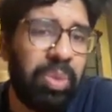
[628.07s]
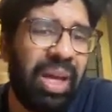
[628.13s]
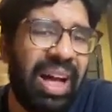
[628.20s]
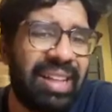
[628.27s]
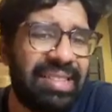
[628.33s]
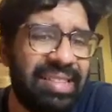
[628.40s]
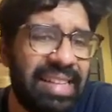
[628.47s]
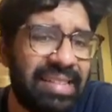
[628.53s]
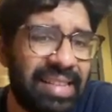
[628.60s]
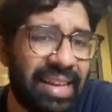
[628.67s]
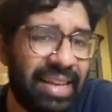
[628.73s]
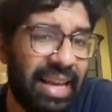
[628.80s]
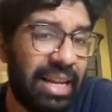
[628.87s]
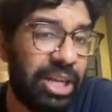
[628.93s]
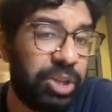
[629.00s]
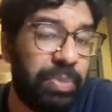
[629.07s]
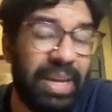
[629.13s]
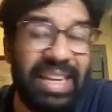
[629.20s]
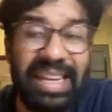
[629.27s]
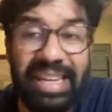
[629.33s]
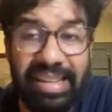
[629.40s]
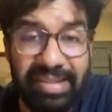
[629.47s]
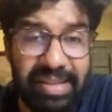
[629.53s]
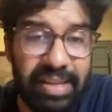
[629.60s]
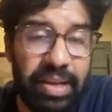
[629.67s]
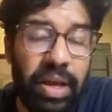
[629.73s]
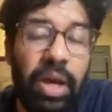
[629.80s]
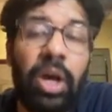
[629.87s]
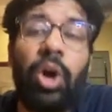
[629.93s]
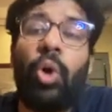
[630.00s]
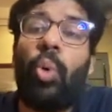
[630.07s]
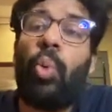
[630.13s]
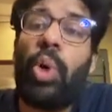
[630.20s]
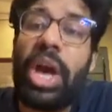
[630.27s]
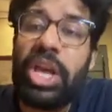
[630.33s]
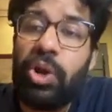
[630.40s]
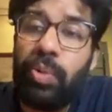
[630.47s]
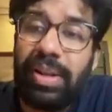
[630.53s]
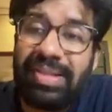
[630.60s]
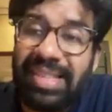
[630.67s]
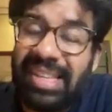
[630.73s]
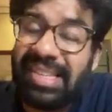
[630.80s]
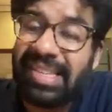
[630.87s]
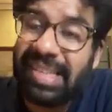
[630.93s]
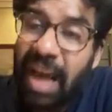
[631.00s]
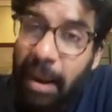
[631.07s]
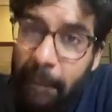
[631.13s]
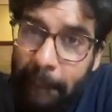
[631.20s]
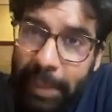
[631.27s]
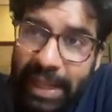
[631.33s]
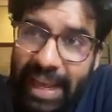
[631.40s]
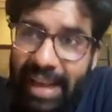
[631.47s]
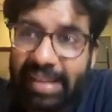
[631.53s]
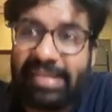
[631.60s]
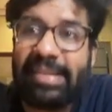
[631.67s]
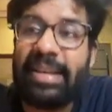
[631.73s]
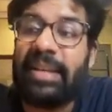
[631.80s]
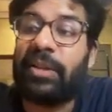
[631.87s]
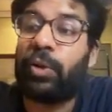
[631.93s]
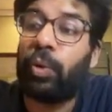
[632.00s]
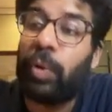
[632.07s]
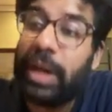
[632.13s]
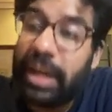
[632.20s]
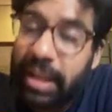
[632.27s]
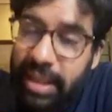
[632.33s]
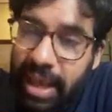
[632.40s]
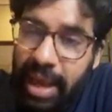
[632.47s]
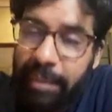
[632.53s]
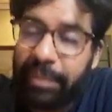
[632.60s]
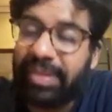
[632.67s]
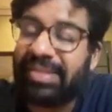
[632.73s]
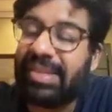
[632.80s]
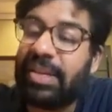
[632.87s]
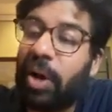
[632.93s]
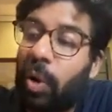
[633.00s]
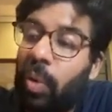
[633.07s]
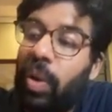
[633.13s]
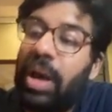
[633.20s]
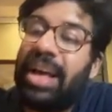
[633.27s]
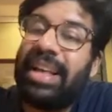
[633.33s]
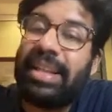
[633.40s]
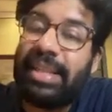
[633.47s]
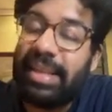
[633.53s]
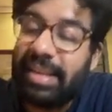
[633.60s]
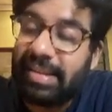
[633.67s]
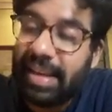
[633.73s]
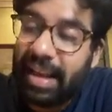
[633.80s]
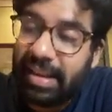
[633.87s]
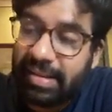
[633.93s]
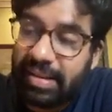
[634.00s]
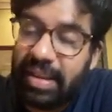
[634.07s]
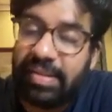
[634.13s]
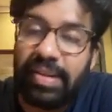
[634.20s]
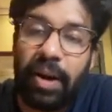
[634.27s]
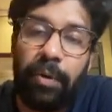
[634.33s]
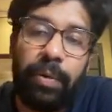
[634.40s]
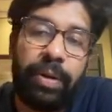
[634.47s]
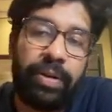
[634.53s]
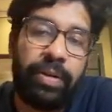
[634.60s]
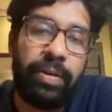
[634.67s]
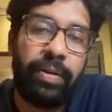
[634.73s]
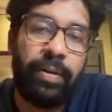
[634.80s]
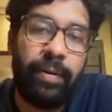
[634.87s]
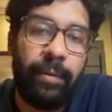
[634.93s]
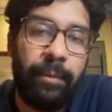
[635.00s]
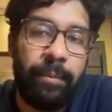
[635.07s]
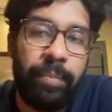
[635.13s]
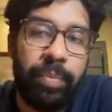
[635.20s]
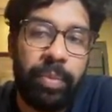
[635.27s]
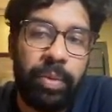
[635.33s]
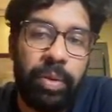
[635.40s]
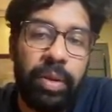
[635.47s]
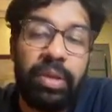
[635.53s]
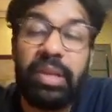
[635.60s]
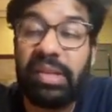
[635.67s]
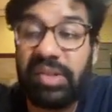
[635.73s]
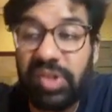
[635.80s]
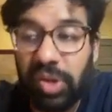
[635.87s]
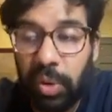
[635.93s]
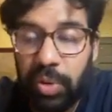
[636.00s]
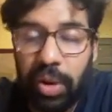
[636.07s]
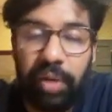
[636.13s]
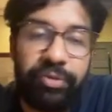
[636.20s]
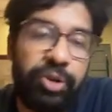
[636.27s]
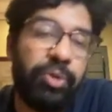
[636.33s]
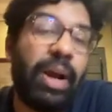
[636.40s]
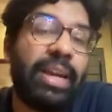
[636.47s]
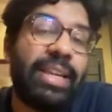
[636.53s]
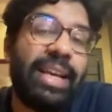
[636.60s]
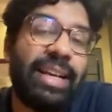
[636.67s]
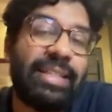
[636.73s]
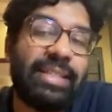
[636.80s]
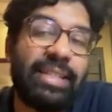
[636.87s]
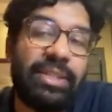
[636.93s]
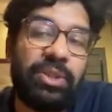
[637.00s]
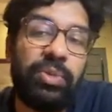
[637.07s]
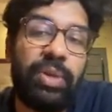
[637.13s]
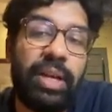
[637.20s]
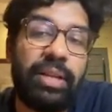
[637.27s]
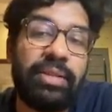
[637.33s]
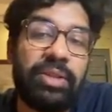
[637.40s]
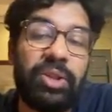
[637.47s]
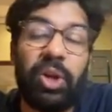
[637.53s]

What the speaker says: And CSEC English Made Easy, where you will see sample essays. Read them. See how these essays are written. This is how you have to write the essays, students.